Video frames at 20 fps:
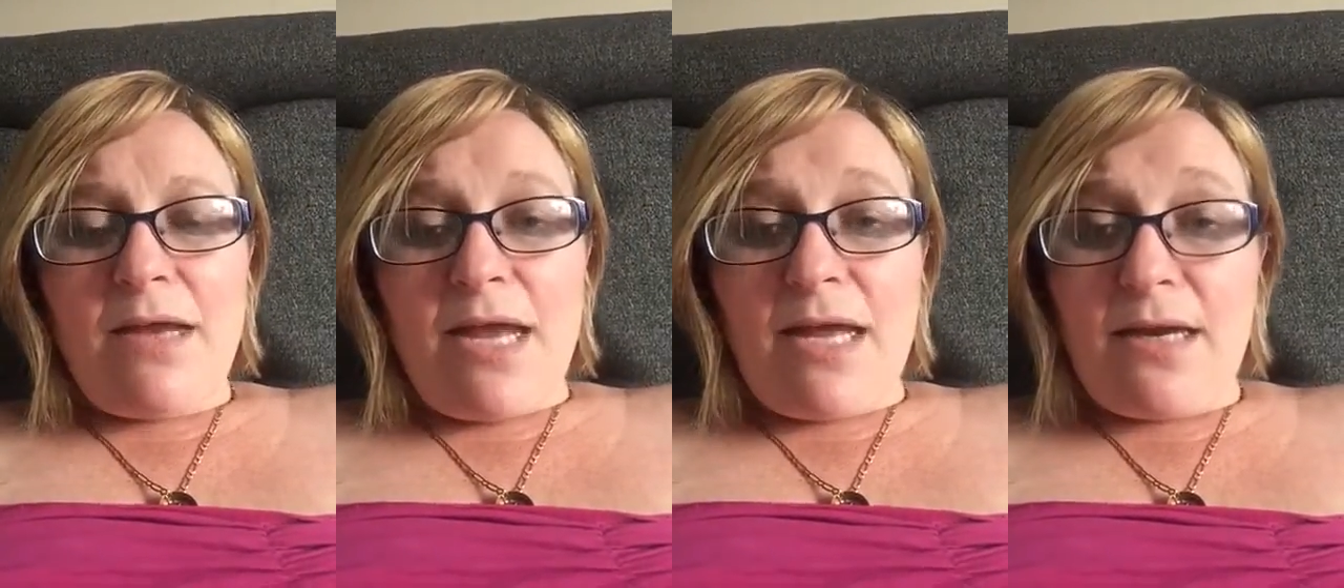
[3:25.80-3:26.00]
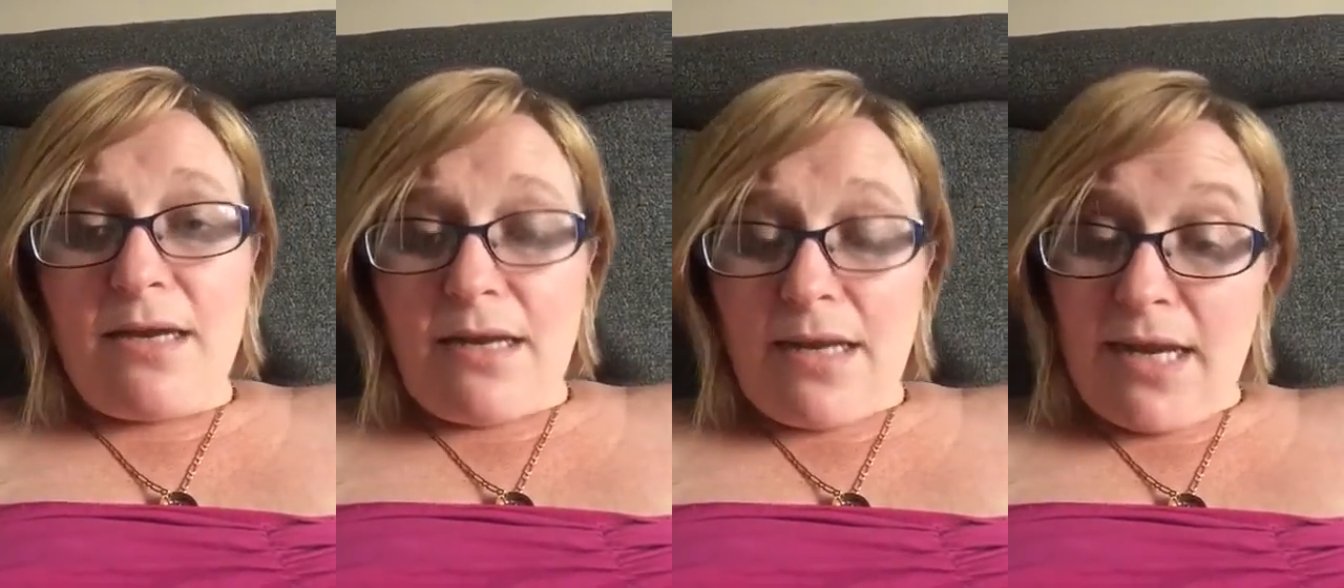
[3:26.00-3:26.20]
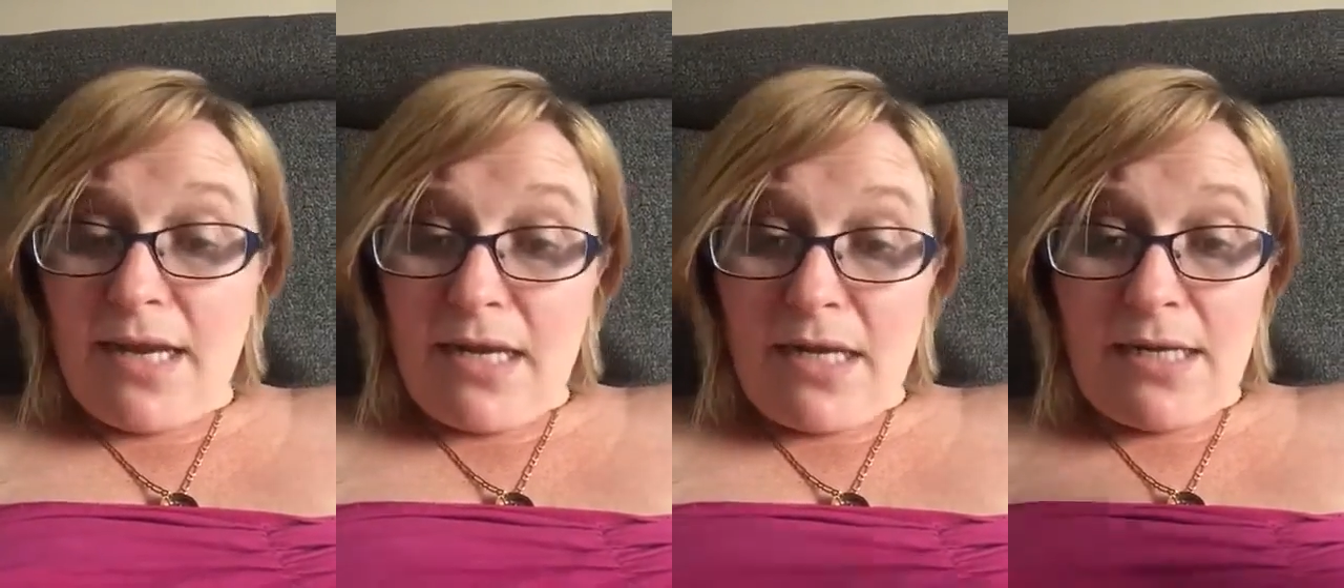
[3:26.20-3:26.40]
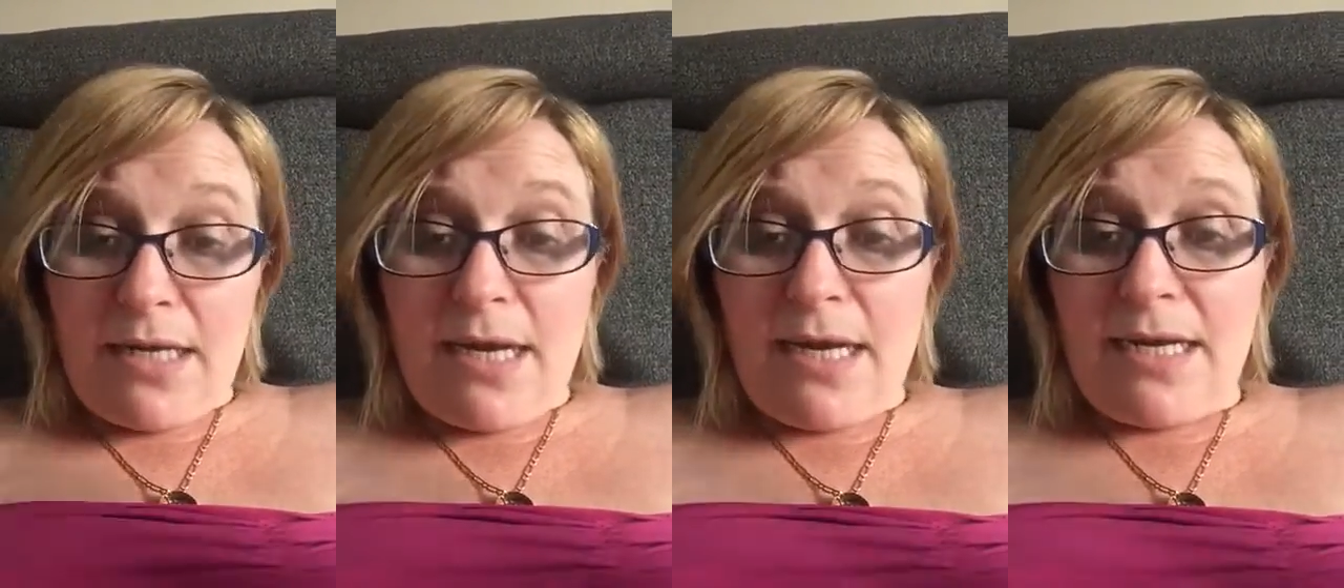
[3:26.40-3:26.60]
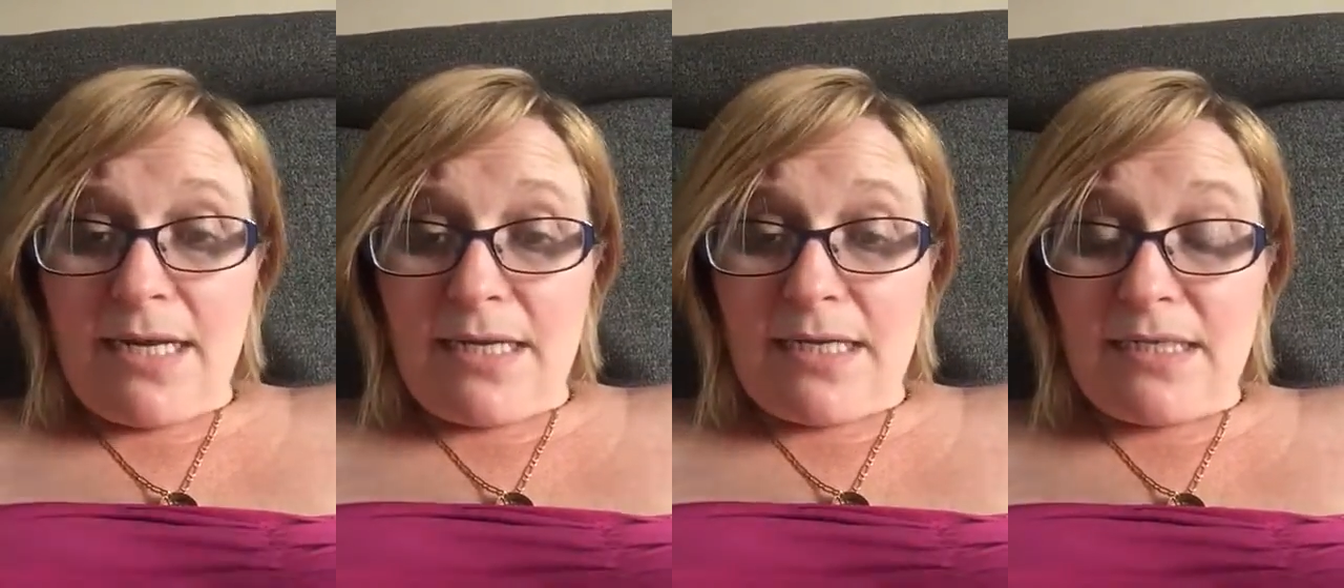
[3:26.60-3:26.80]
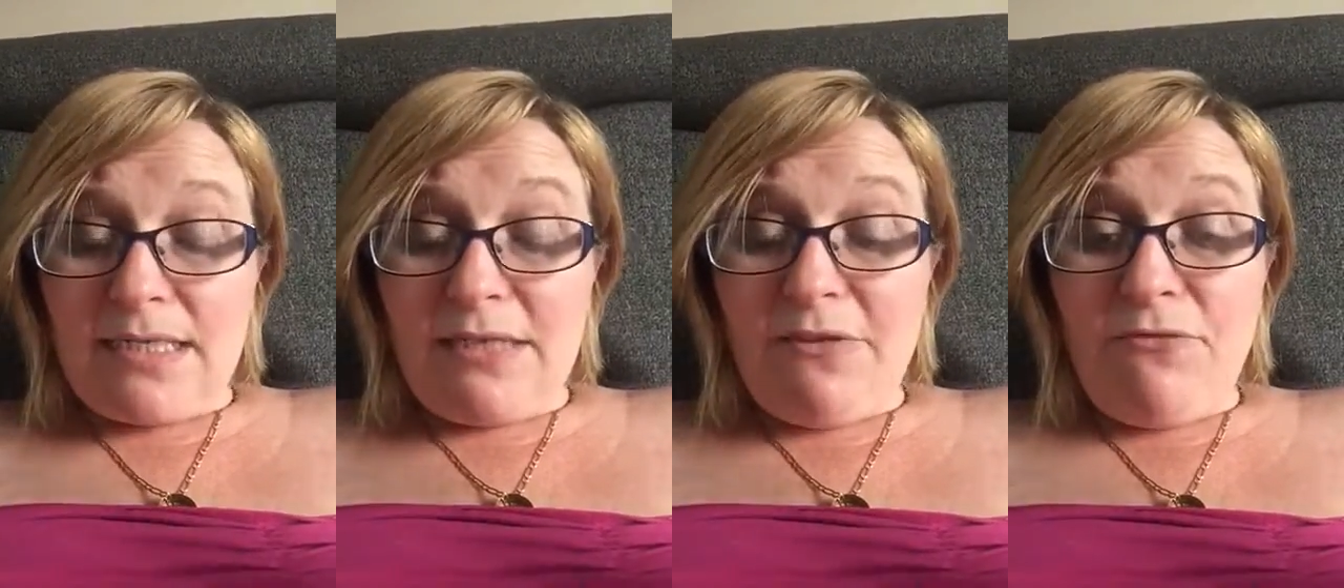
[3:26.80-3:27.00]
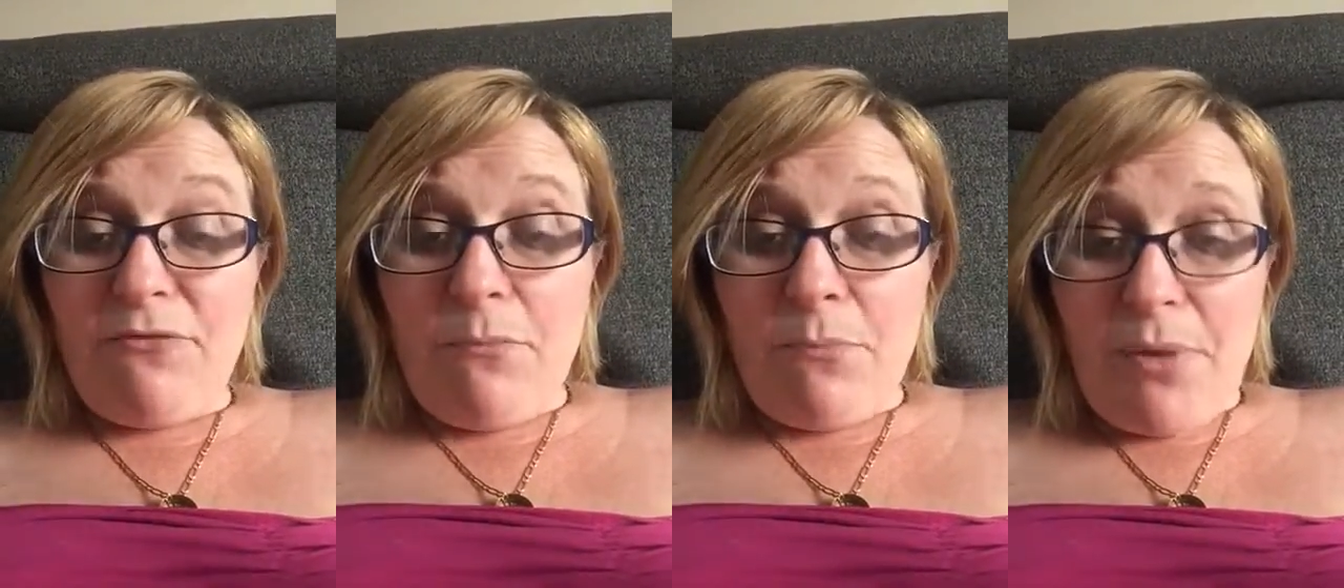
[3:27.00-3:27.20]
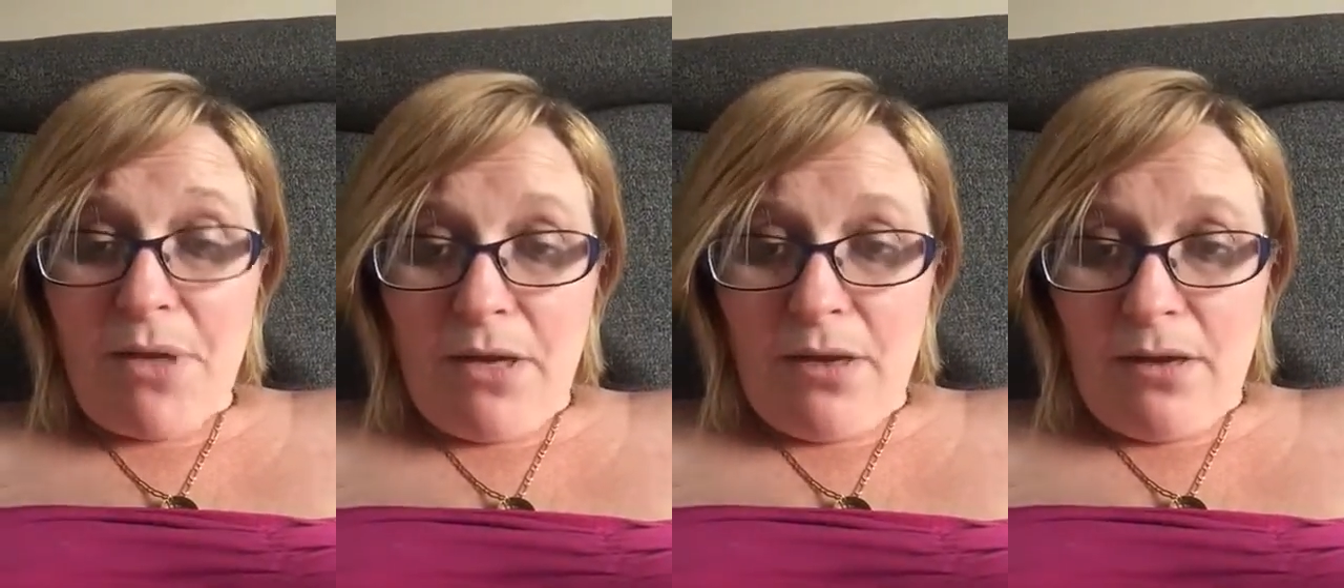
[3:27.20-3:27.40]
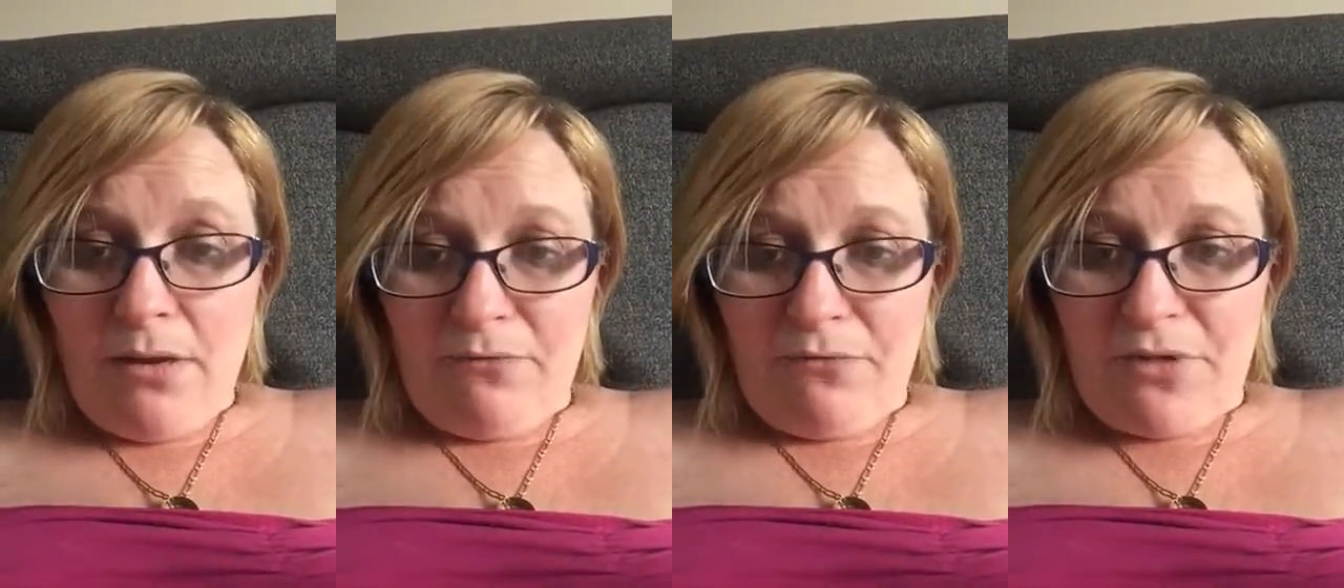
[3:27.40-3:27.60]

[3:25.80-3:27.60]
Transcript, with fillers: and, and, and a different part